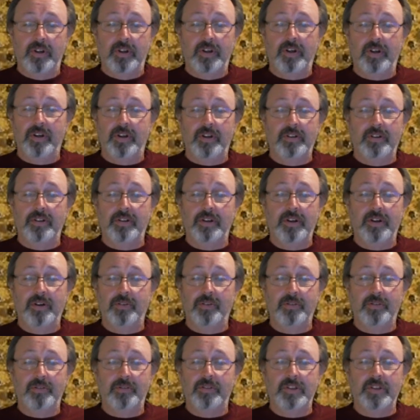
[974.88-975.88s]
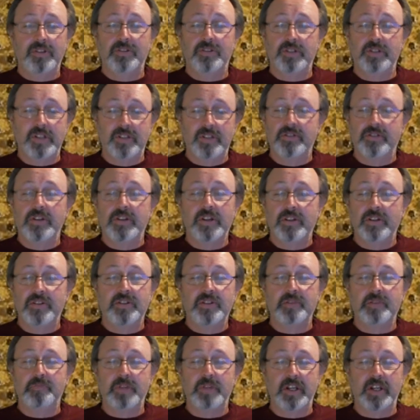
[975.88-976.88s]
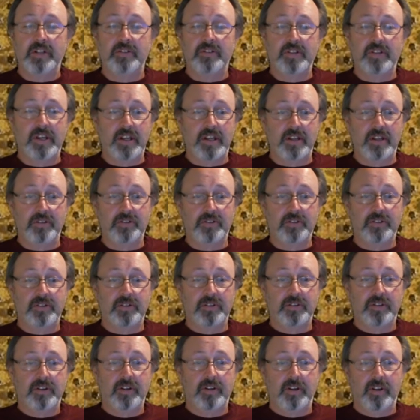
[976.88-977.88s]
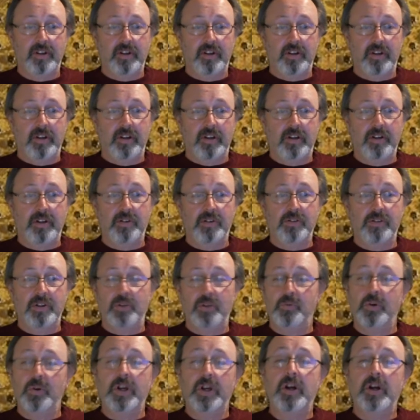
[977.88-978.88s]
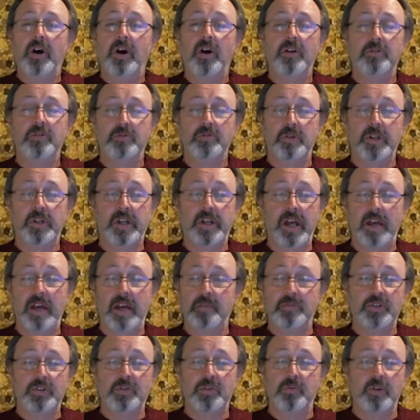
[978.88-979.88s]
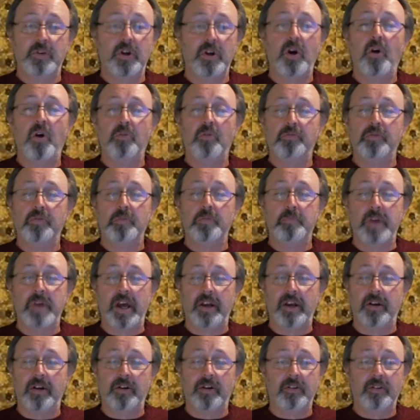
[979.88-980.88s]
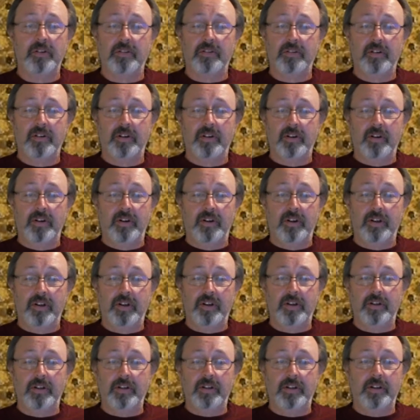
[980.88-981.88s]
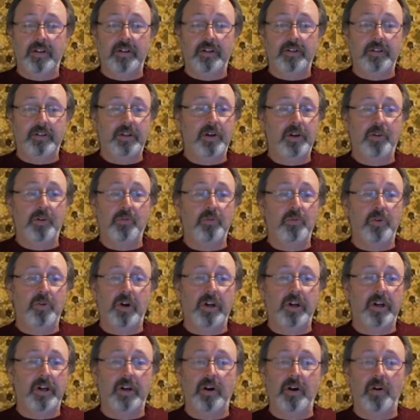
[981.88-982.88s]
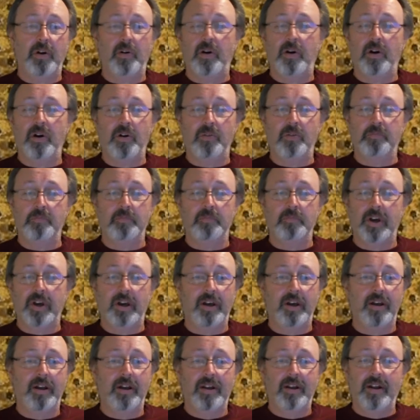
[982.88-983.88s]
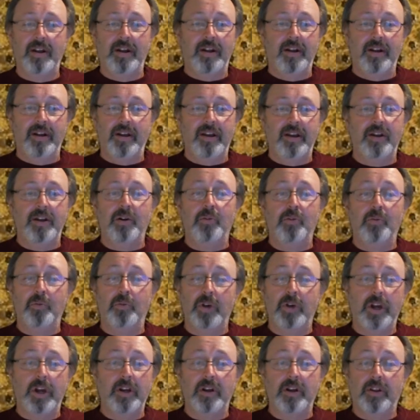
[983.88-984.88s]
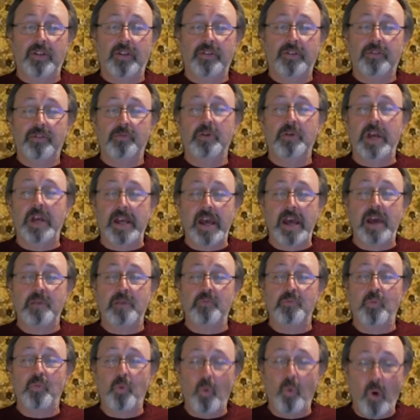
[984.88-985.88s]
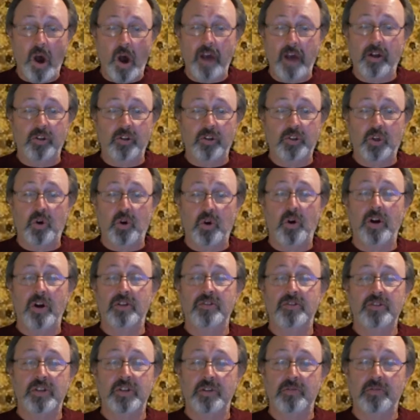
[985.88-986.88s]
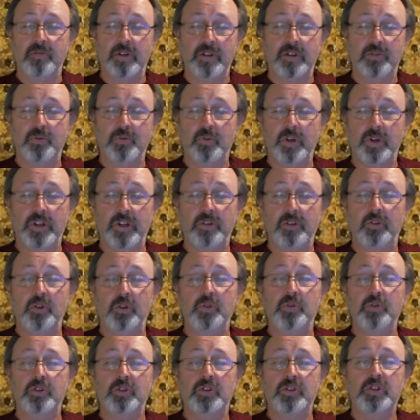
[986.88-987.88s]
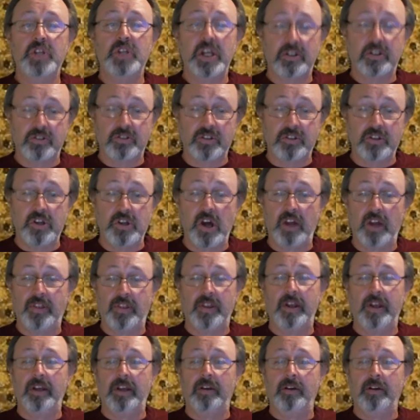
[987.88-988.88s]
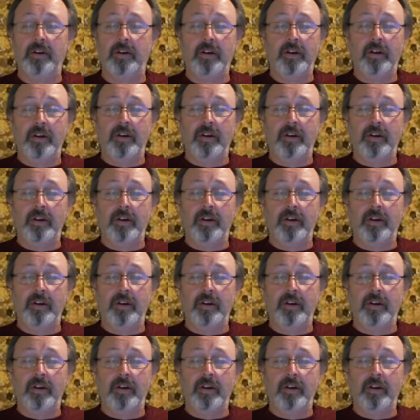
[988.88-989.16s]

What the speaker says: You know, this season is the big tease. You know, you win 100 games, you would hope for better. You don't want to go home, you know, in a three-game wild card series where you lose 6-0